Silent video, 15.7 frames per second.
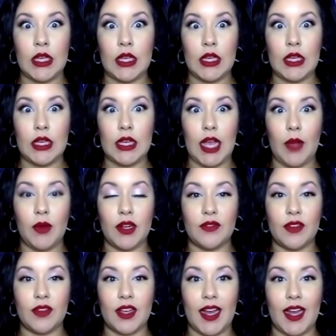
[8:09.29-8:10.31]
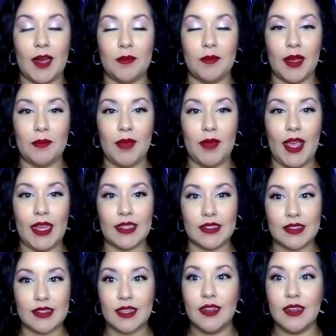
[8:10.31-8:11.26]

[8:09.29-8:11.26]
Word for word: So I want to put out my mace.